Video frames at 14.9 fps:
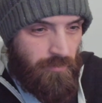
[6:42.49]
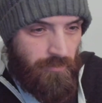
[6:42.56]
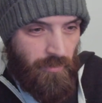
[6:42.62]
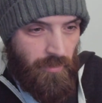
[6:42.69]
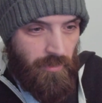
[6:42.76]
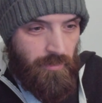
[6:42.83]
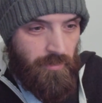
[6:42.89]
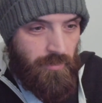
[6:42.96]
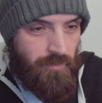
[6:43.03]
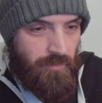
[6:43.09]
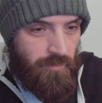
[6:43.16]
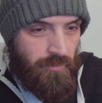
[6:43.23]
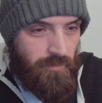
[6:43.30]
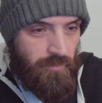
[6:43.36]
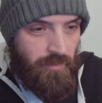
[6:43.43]
if I
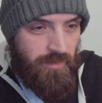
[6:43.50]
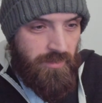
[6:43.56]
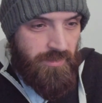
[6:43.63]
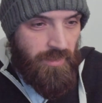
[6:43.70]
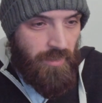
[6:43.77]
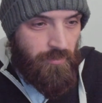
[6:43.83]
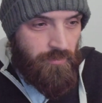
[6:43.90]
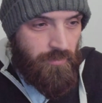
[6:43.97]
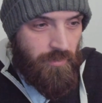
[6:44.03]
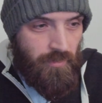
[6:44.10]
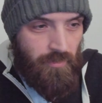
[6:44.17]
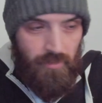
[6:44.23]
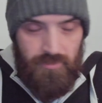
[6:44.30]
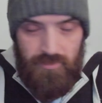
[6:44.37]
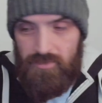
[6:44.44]
list out the
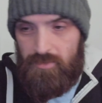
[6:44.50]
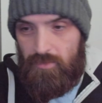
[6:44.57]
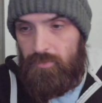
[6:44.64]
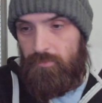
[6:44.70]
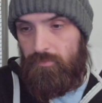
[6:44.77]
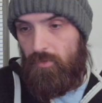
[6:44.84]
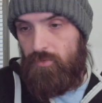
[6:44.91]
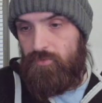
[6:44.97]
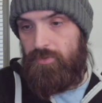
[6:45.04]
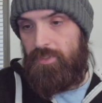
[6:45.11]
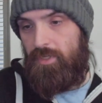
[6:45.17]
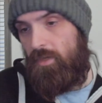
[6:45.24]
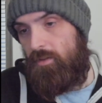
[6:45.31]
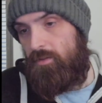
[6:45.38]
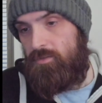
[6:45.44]
contents of the folder
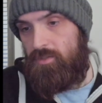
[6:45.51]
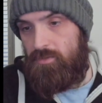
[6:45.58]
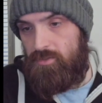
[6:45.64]
again,